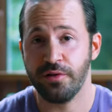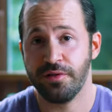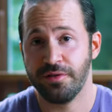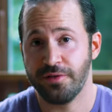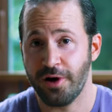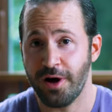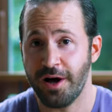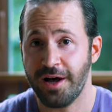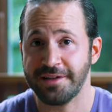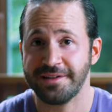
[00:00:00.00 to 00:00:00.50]

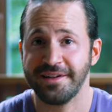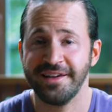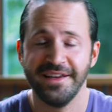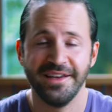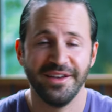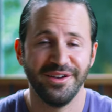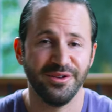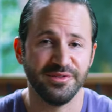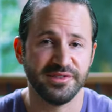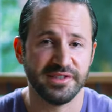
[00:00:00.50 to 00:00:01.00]
thought
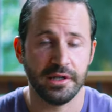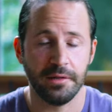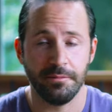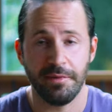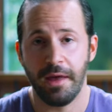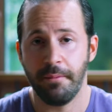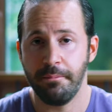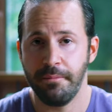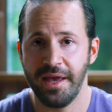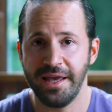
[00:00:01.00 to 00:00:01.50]
was gonna
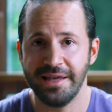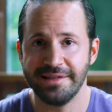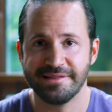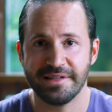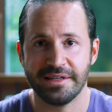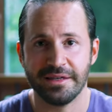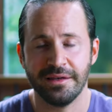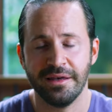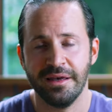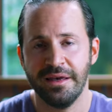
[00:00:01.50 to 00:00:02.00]
be
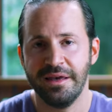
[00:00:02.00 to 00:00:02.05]
amazing